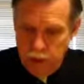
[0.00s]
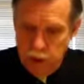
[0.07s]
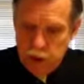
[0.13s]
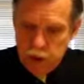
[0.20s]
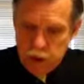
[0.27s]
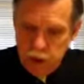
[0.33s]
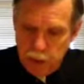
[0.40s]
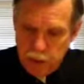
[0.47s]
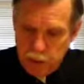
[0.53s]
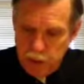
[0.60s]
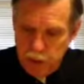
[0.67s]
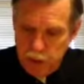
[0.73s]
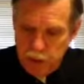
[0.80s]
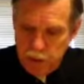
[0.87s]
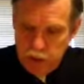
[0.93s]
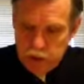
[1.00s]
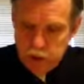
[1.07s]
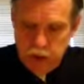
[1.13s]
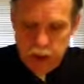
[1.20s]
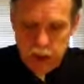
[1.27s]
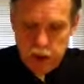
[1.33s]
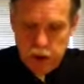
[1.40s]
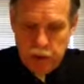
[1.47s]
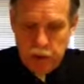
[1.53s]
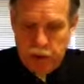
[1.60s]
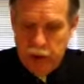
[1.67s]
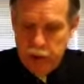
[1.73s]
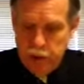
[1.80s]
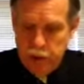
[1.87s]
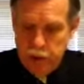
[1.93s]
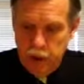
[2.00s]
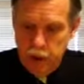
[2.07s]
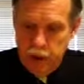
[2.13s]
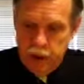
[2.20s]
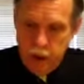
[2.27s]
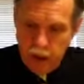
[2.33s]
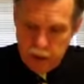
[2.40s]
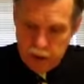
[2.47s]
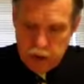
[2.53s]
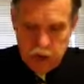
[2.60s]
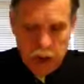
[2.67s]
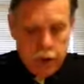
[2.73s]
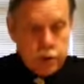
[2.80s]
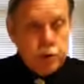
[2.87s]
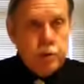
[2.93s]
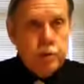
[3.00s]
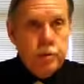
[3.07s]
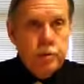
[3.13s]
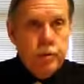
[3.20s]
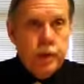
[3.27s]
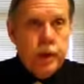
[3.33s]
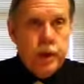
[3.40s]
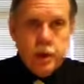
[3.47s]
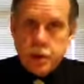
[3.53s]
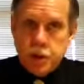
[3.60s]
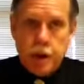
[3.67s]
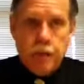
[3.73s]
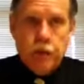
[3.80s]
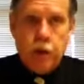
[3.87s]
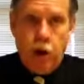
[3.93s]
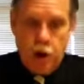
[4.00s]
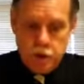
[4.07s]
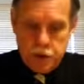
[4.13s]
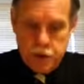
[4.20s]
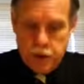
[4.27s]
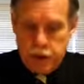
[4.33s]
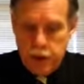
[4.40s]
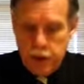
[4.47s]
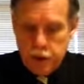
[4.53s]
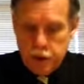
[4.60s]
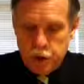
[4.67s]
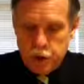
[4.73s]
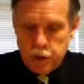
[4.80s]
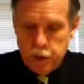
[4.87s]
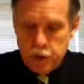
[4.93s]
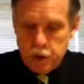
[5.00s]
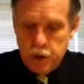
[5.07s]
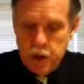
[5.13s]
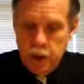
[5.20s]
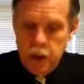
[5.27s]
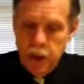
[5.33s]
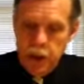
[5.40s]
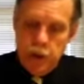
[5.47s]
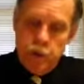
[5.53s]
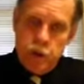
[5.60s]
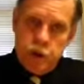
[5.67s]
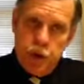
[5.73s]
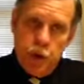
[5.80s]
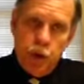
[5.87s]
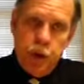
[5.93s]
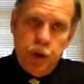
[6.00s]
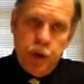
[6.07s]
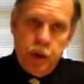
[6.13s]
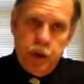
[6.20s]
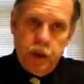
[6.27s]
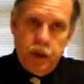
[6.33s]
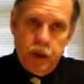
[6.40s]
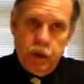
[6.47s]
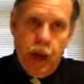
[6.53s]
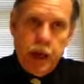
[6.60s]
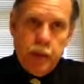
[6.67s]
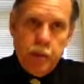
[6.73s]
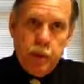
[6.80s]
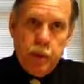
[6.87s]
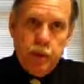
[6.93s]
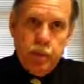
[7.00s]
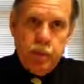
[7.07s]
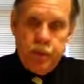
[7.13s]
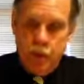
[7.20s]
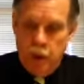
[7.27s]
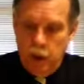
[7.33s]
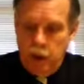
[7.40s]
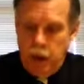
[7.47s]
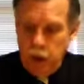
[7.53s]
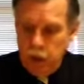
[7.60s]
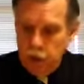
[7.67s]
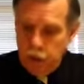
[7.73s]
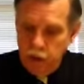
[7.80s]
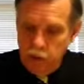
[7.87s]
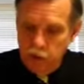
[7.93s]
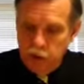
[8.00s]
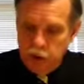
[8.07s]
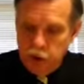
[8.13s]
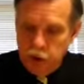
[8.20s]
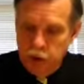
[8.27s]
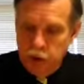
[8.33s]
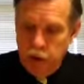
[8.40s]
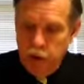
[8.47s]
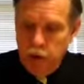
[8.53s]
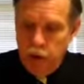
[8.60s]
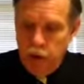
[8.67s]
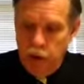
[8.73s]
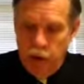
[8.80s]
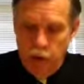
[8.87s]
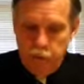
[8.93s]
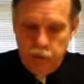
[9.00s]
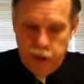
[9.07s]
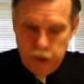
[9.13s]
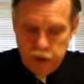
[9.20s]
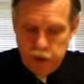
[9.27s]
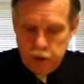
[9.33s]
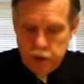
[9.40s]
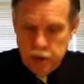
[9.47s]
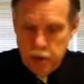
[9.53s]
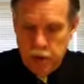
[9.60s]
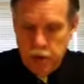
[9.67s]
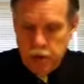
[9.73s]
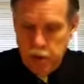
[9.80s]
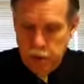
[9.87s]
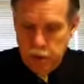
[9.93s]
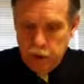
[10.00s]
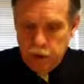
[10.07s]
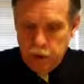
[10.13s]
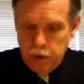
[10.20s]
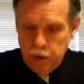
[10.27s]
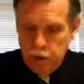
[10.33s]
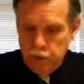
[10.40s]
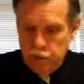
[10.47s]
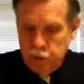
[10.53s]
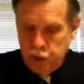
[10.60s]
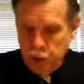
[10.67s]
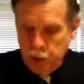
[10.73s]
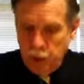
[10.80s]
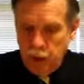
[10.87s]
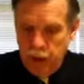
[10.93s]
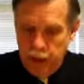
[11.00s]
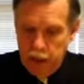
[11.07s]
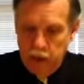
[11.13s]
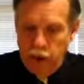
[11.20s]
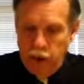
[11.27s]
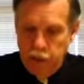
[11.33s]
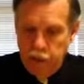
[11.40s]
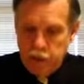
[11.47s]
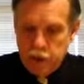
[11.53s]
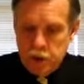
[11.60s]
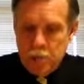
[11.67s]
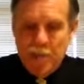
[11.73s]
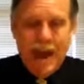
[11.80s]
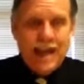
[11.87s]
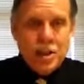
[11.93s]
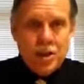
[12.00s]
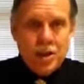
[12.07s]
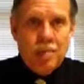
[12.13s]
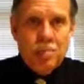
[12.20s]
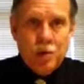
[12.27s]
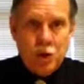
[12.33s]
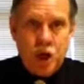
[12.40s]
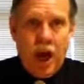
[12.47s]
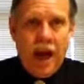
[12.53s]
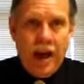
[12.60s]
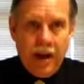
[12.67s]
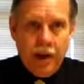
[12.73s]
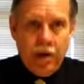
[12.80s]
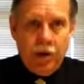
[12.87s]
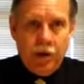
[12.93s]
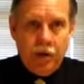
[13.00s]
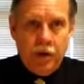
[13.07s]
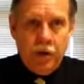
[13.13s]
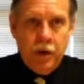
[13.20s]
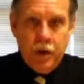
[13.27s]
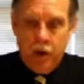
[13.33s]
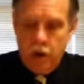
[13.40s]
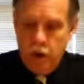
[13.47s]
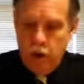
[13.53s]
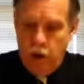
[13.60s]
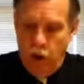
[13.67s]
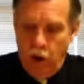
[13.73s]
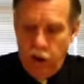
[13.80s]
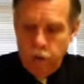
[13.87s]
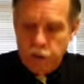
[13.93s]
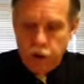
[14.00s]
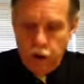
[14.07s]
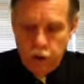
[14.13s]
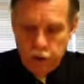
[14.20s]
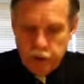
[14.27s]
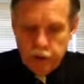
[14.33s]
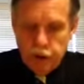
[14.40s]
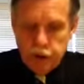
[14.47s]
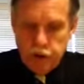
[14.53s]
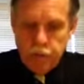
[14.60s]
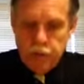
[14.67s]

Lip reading: Subsequent investigation by the legislature and several Austin grand juries resulted in the indictment and the conviction of Texas Commissioner of General Land Office Bascom Giles on charges of